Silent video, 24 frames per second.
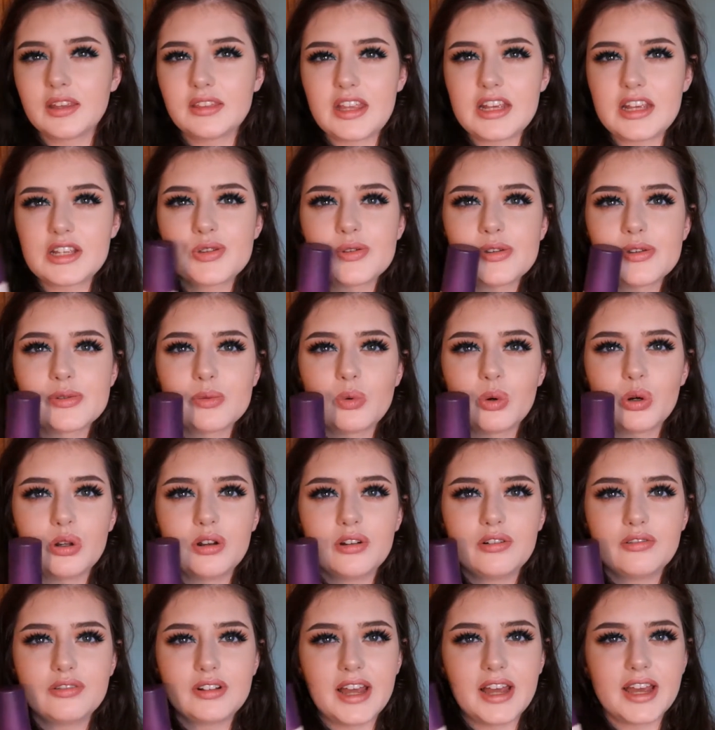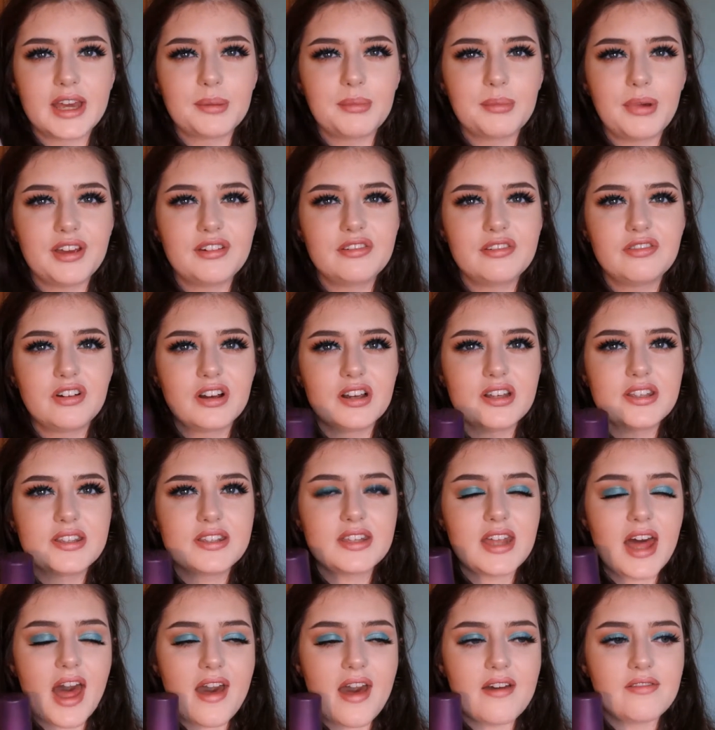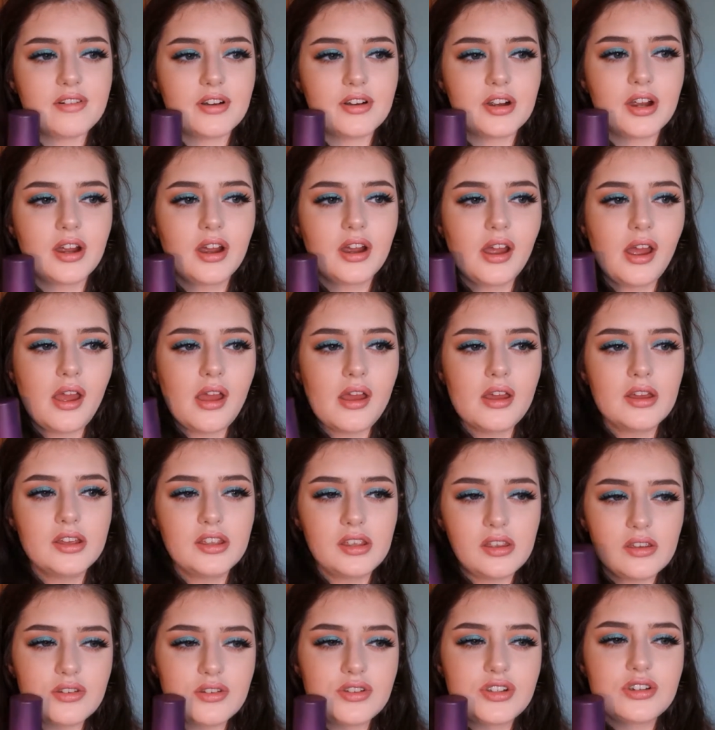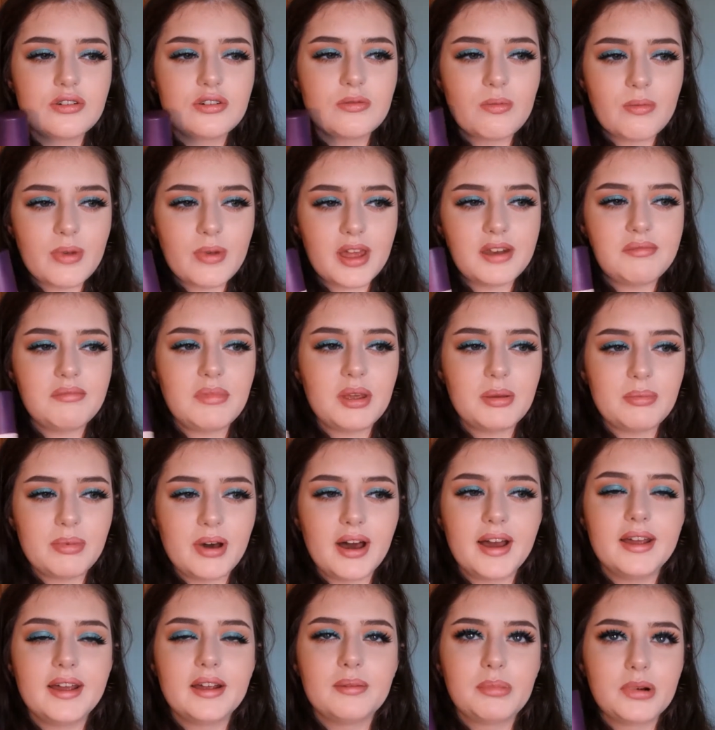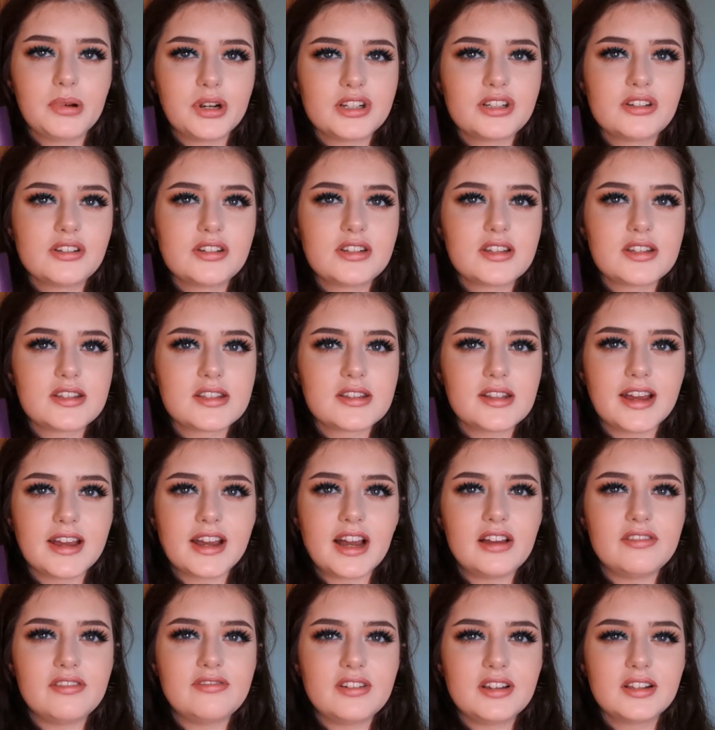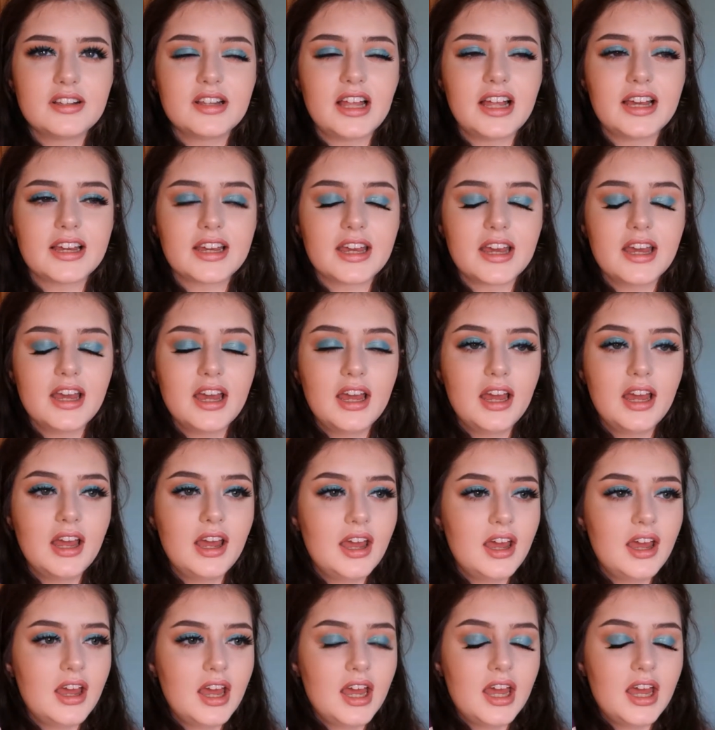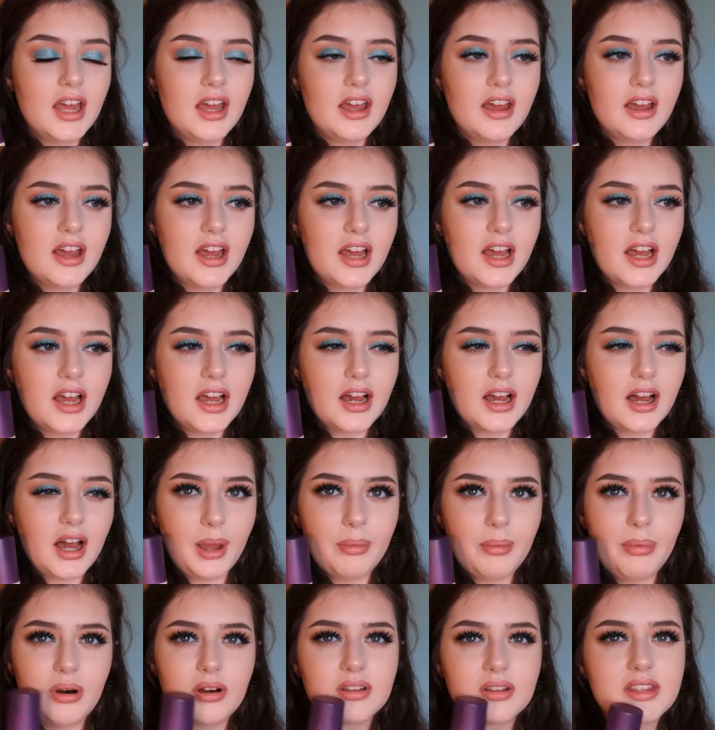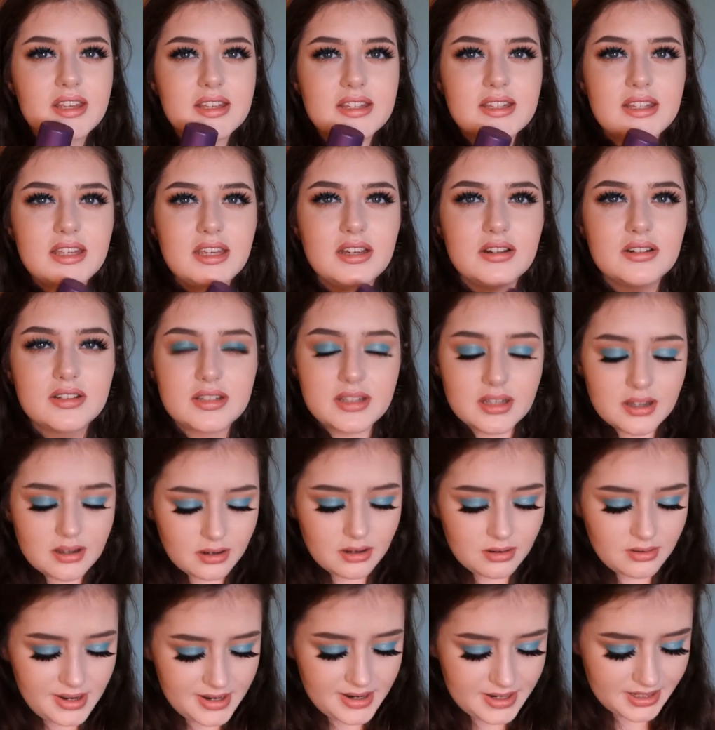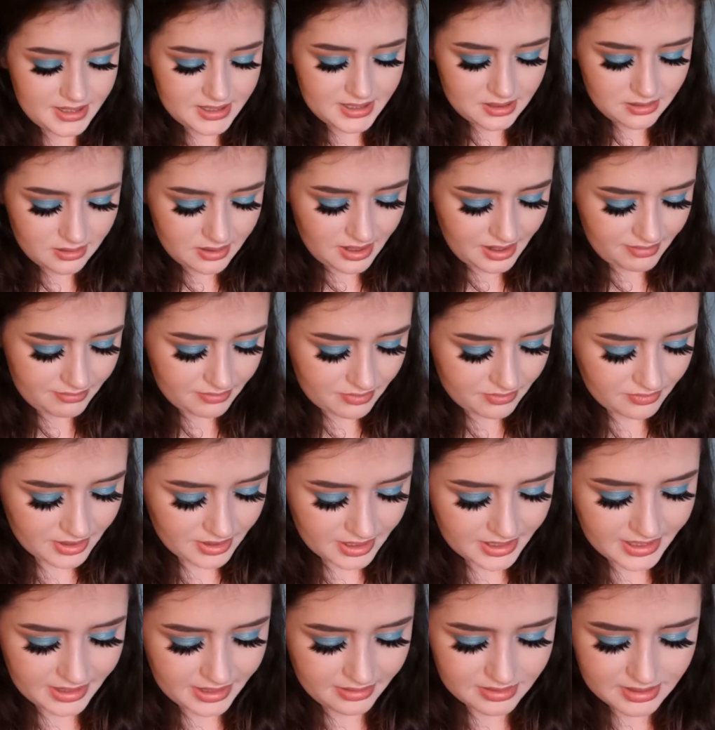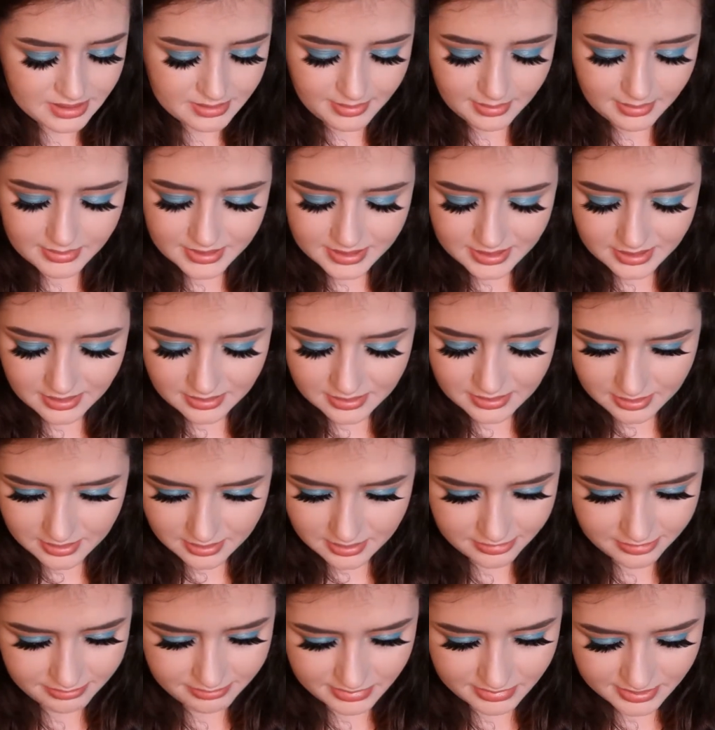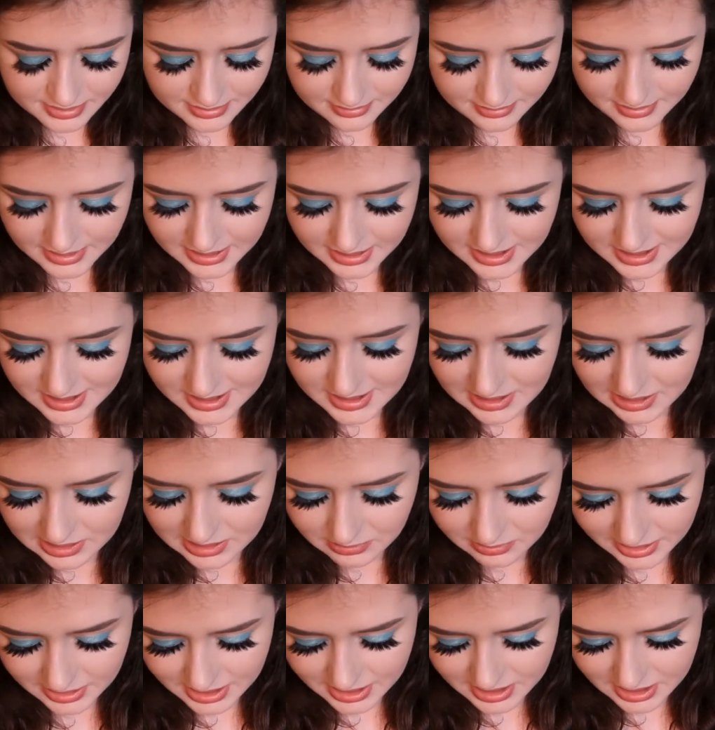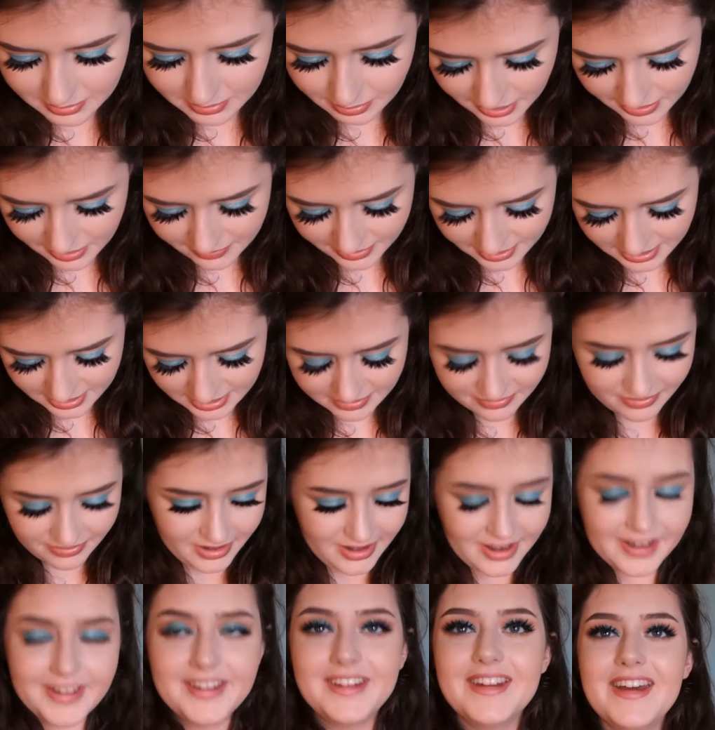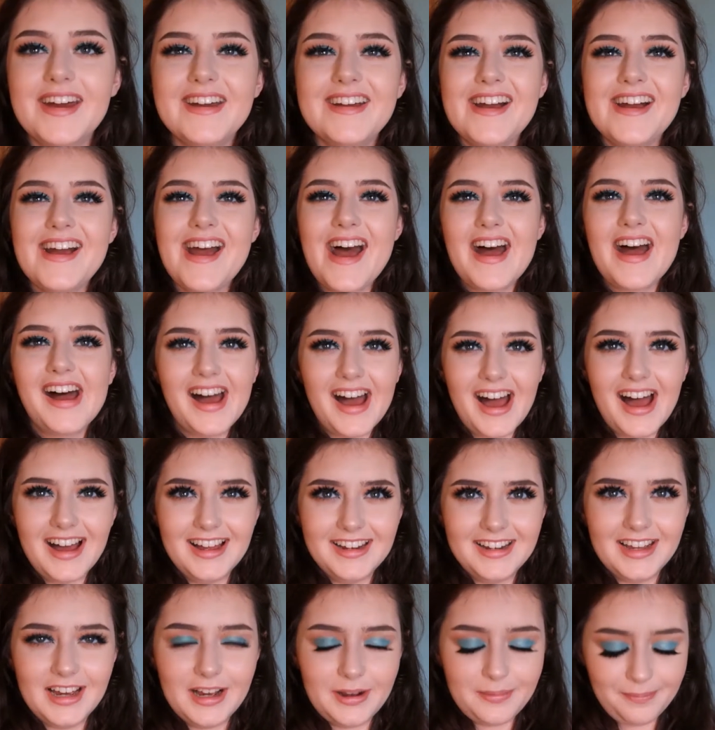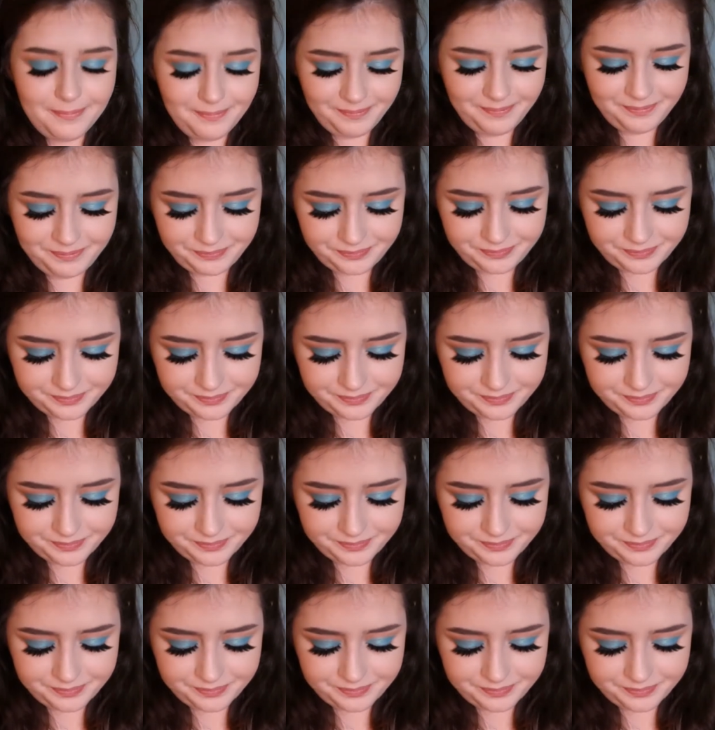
This was one of like my first ever YouTube made me buy it purchases. Like, I feel like I bought this years ago, and I still haven't ran out. It's probably gone off, but it still works perfectly fine. And